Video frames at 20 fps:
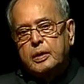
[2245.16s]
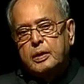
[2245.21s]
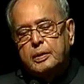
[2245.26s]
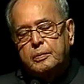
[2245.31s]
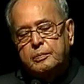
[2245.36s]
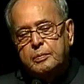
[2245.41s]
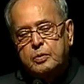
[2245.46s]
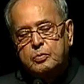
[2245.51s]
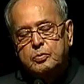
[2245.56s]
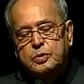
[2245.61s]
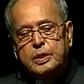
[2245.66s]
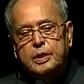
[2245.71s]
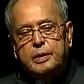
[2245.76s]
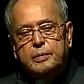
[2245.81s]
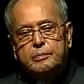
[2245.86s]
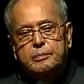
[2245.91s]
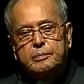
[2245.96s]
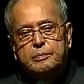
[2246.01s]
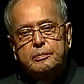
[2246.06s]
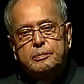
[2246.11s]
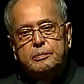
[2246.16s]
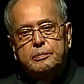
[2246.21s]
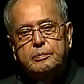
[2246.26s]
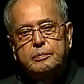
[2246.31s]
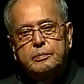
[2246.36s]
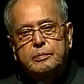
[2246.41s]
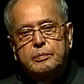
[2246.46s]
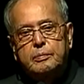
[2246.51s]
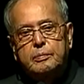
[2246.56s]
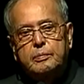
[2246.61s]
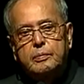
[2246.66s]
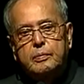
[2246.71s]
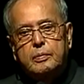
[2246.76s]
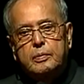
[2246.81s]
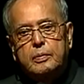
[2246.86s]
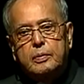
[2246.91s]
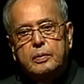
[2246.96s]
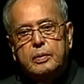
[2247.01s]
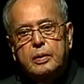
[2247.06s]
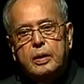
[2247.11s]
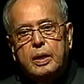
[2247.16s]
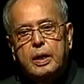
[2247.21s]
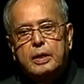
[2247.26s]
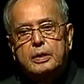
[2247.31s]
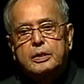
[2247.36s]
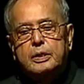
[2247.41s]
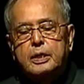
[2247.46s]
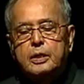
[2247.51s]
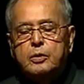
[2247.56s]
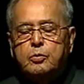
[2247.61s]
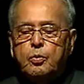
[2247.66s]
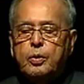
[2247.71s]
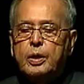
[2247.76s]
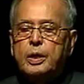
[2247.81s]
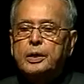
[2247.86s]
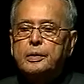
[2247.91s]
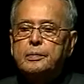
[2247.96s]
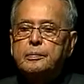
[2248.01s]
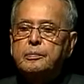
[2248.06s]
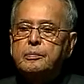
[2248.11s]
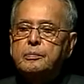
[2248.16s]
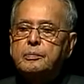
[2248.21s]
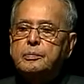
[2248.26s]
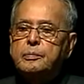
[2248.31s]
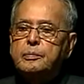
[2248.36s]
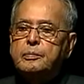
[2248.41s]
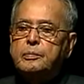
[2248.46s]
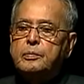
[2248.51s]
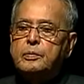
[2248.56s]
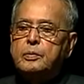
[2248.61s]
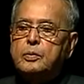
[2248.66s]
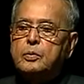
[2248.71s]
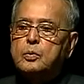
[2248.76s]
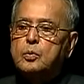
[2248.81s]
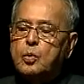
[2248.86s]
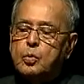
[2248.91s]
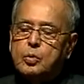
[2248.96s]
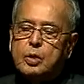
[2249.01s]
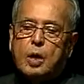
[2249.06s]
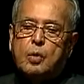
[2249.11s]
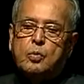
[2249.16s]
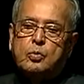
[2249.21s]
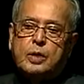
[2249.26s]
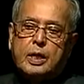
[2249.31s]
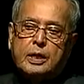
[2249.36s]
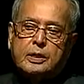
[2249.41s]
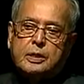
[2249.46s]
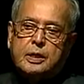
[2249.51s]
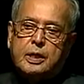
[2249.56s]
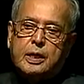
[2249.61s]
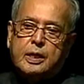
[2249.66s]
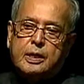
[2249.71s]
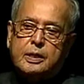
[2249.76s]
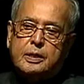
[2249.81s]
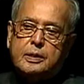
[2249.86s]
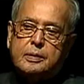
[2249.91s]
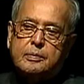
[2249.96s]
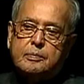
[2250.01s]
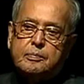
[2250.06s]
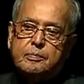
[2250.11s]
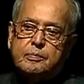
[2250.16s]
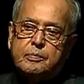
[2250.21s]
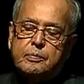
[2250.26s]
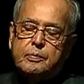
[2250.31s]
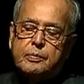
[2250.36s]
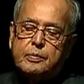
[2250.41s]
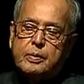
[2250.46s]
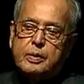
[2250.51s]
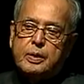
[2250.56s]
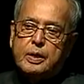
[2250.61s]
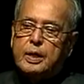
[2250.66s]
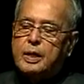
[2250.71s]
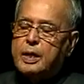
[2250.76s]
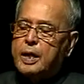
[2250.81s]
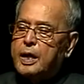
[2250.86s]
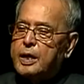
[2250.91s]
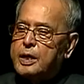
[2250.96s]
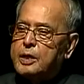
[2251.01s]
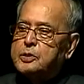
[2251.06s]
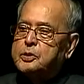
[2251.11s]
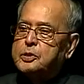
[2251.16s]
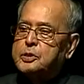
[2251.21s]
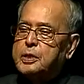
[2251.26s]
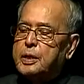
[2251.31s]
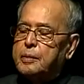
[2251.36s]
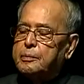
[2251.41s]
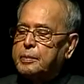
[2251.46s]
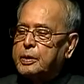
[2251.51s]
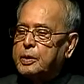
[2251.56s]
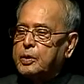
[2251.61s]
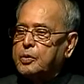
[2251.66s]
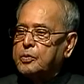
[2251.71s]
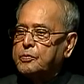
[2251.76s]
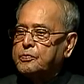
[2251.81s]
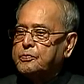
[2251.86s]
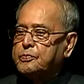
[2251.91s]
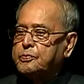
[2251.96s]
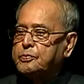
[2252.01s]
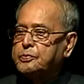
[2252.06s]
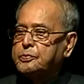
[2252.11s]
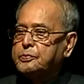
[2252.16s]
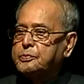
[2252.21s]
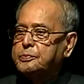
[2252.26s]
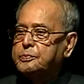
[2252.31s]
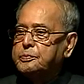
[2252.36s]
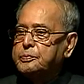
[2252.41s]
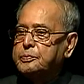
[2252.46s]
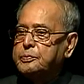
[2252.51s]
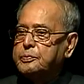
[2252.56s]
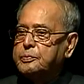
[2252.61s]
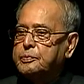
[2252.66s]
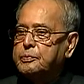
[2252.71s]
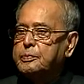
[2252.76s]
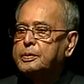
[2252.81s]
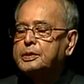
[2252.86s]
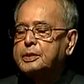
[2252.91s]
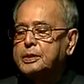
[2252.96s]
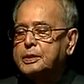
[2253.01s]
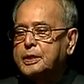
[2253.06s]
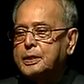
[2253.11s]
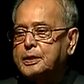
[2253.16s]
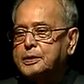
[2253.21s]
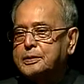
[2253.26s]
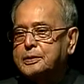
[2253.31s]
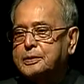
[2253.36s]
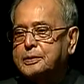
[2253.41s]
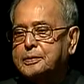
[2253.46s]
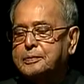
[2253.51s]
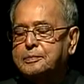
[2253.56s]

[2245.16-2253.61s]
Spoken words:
museum, and it will no doubt attract a large number of visitors.